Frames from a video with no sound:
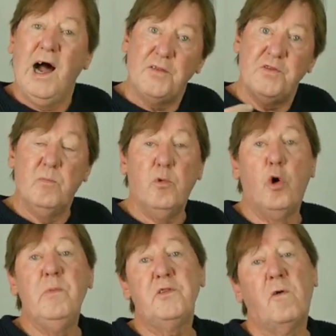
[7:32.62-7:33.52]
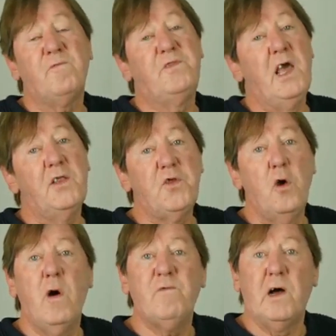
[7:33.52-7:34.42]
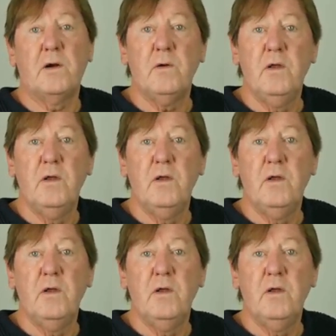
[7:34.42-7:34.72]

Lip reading: At the moment of death, however,